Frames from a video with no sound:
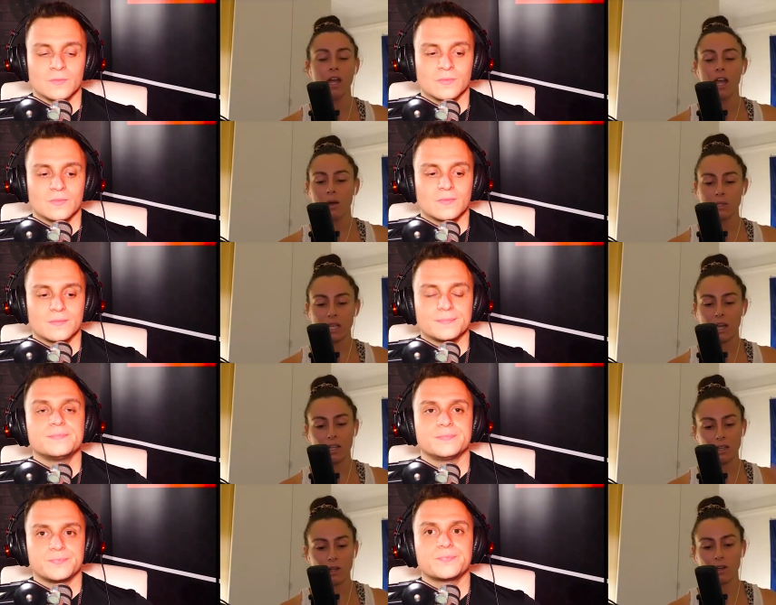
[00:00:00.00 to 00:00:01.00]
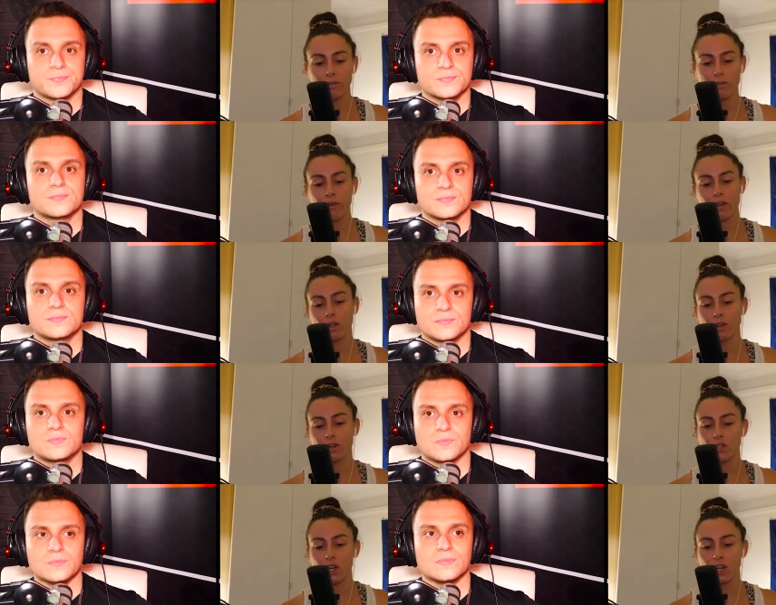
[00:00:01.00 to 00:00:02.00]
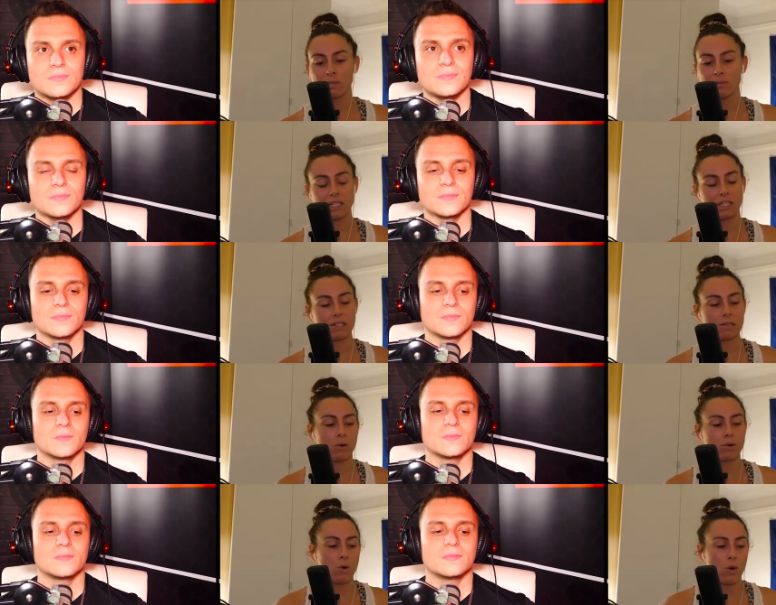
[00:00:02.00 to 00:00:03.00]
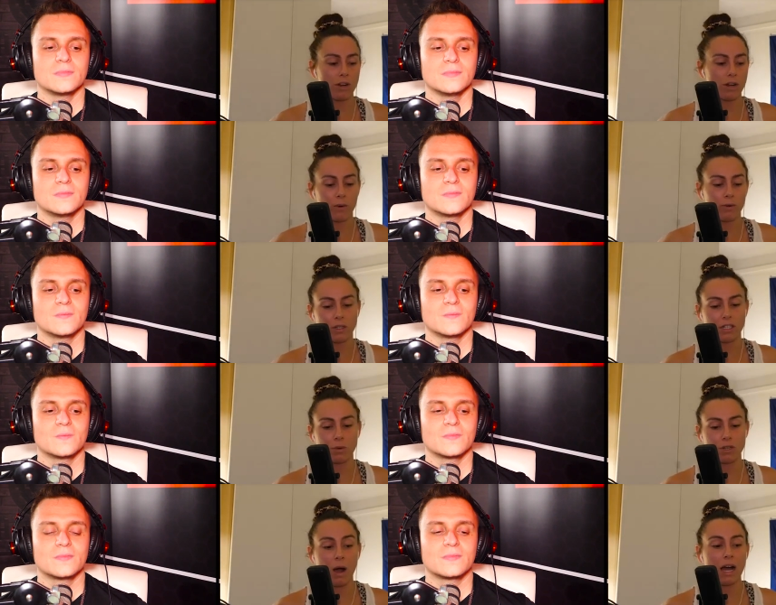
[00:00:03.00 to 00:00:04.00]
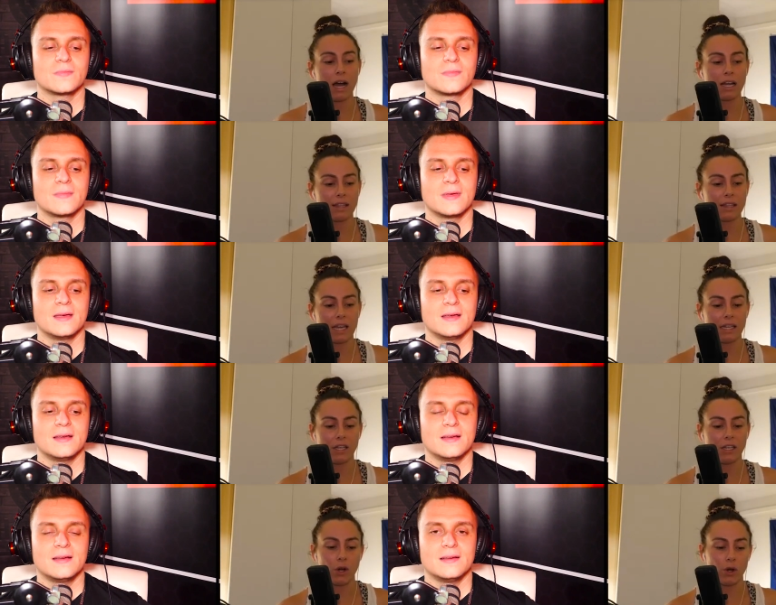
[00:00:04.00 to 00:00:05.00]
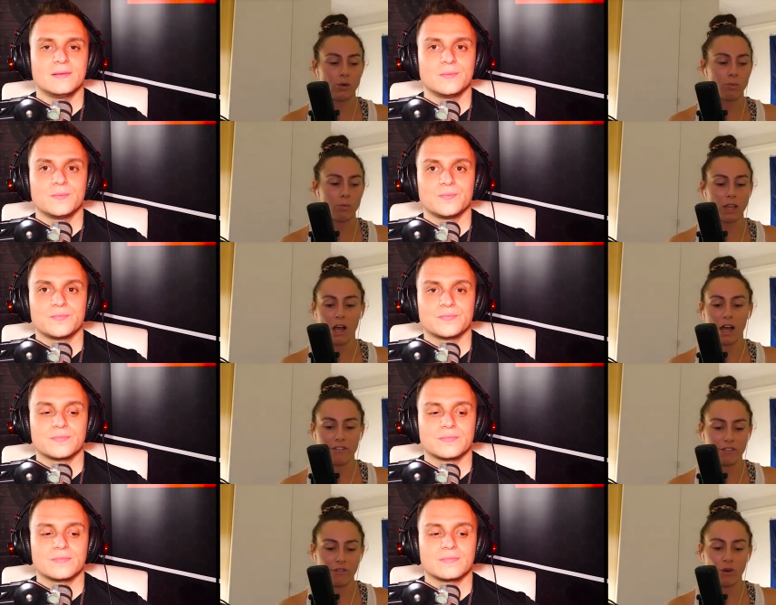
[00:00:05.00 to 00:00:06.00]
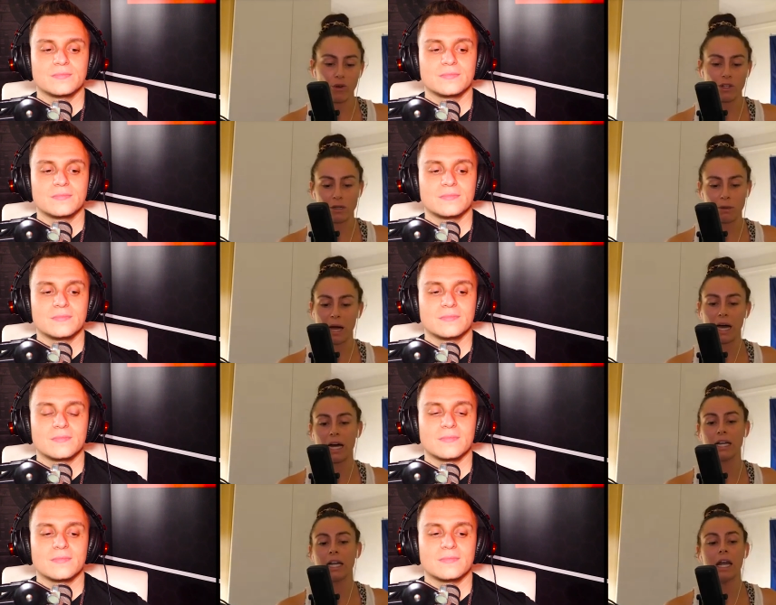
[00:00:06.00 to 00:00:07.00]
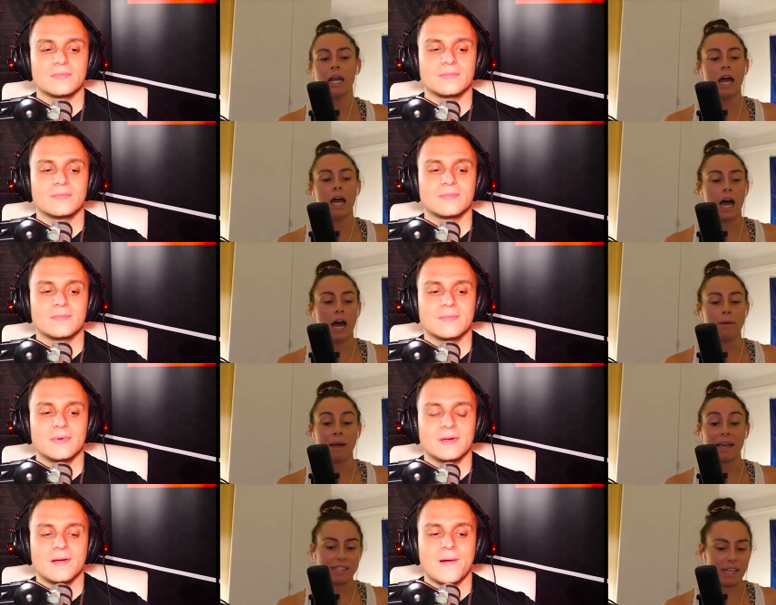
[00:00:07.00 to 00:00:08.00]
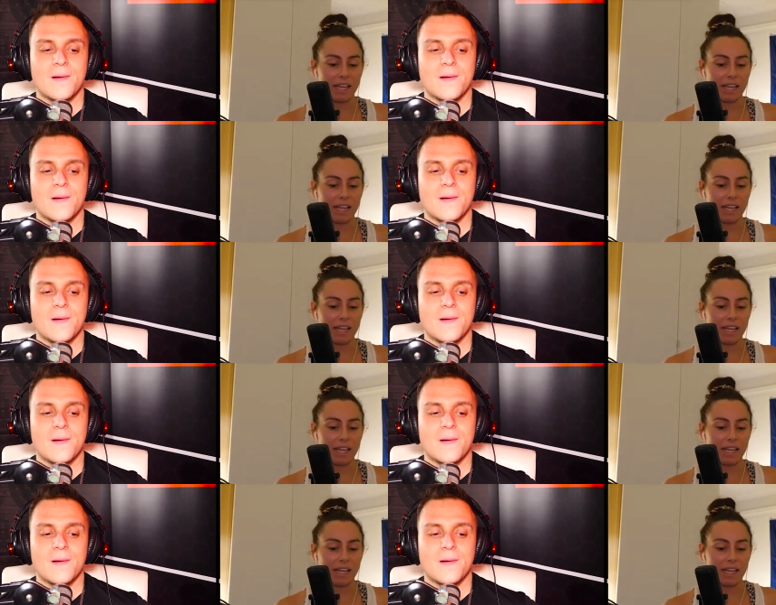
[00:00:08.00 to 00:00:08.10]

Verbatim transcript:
Speaker 1: it was a, a lot of a lot of circumstances that all kind of rolled into one. And then, you know, my life had fallen apart um, at the same